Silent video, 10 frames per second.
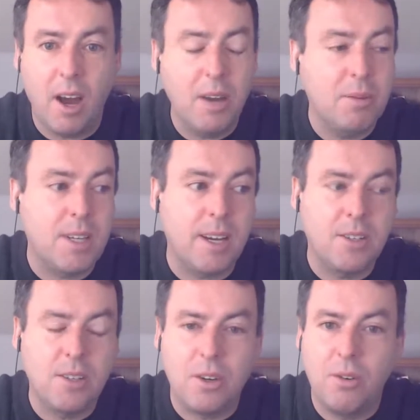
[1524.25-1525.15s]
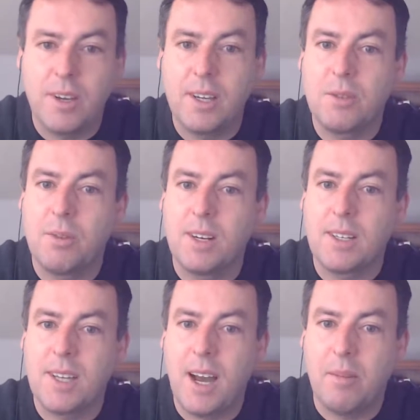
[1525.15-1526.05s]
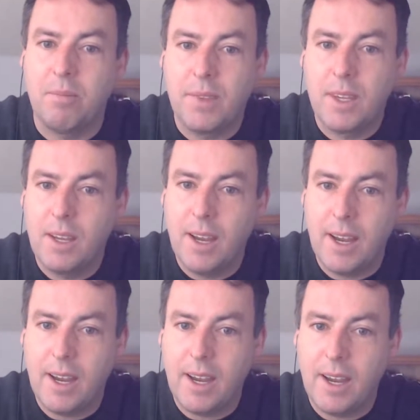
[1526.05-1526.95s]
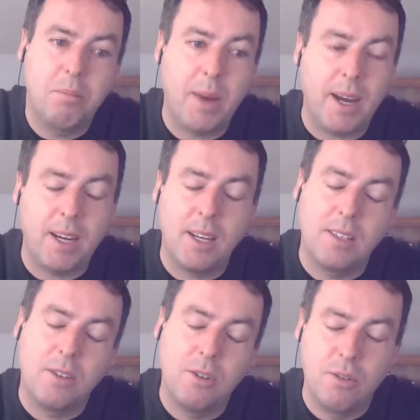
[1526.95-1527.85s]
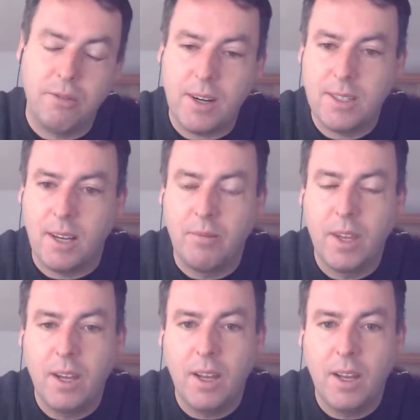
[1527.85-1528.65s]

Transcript: I was anxious going into an exam, again, back in university.